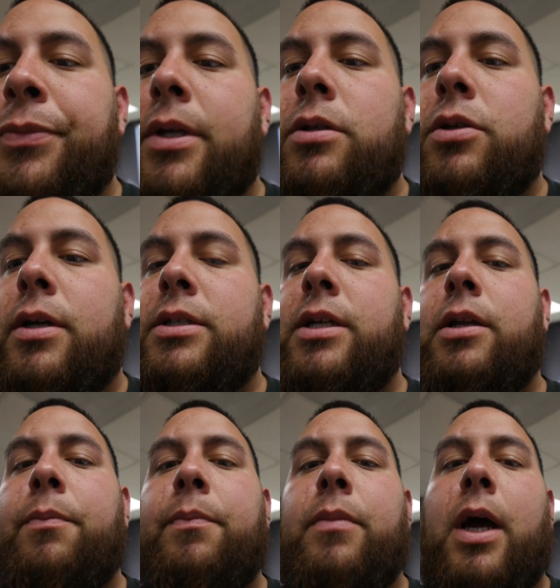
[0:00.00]
So I just need to
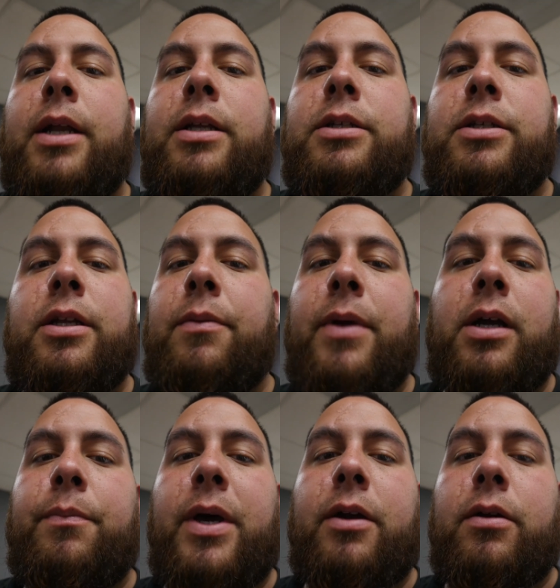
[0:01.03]
I just need to make a
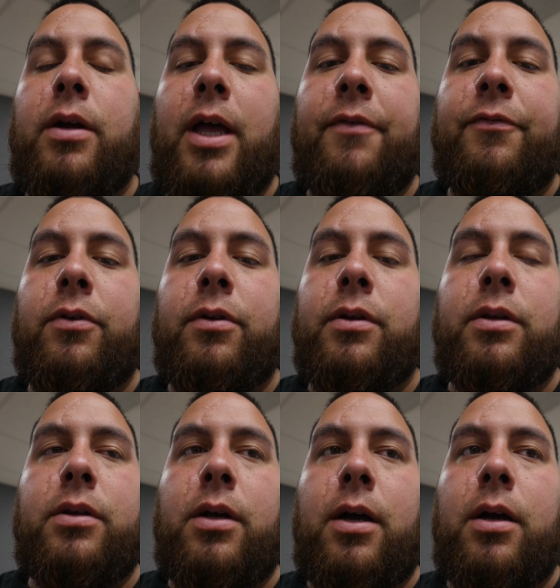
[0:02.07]
better effort
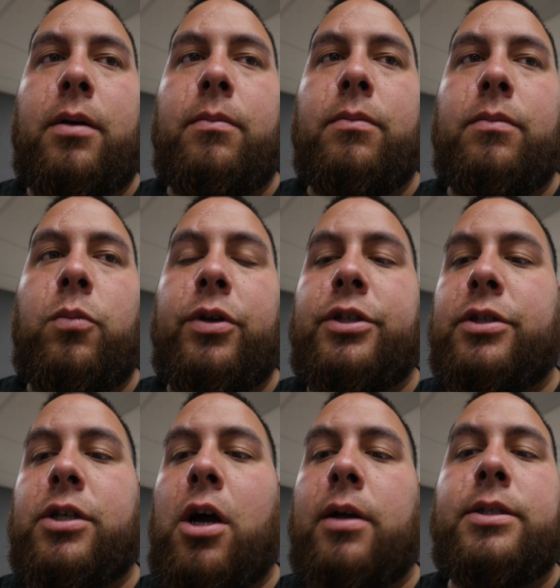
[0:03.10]
um, with just
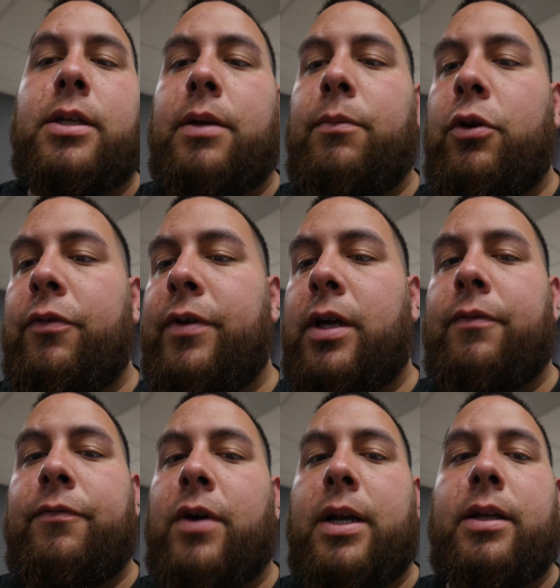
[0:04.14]
constantly moving and
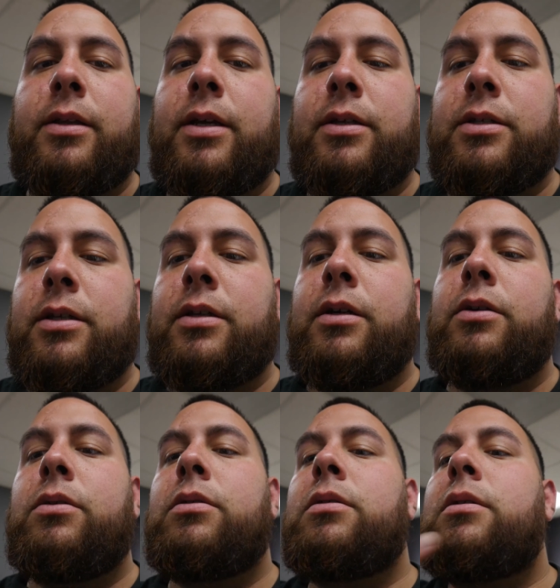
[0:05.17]
finding things to do.
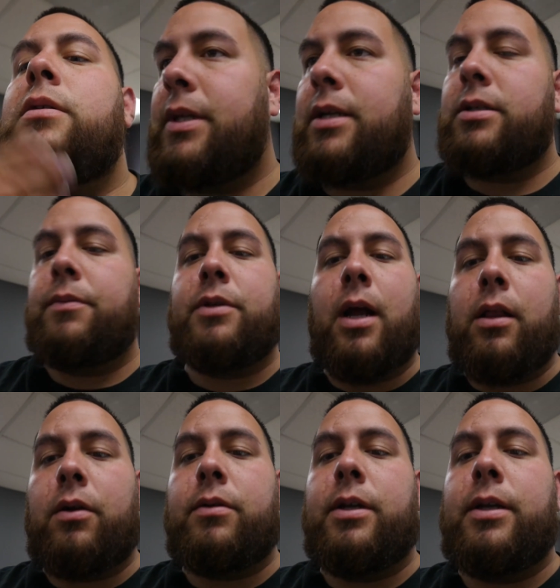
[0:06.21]
That's something I
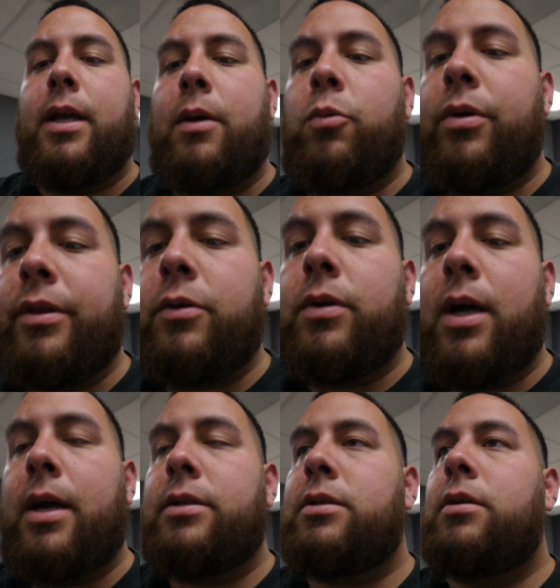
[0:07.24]
learned today with you
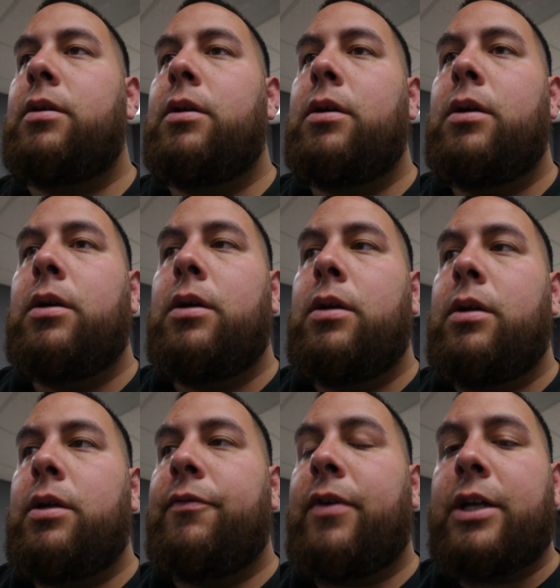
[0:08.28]
guys
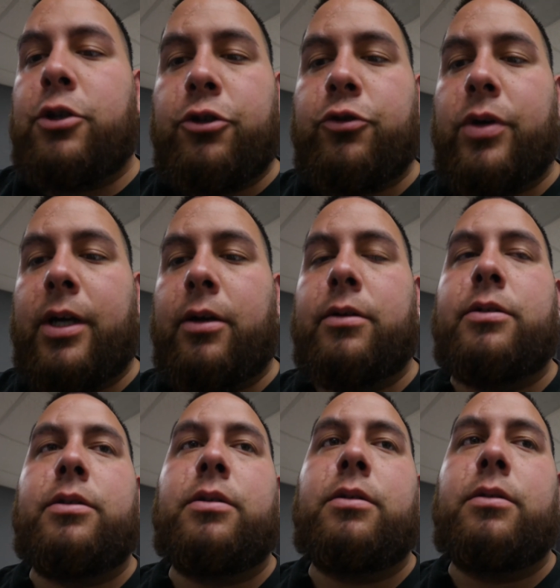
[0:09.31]
find your triggers,